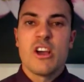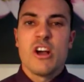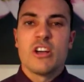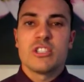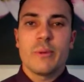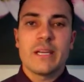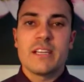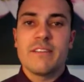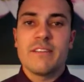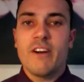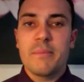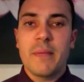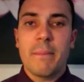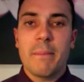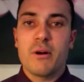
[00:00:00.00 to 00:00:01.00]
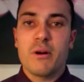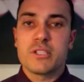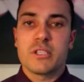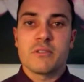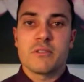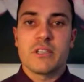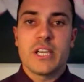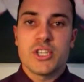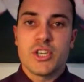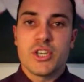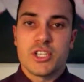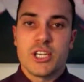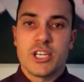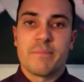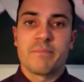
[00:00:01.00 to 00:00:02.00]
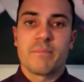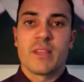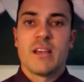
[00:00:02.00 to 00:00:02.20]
so we could develop that personal relationship.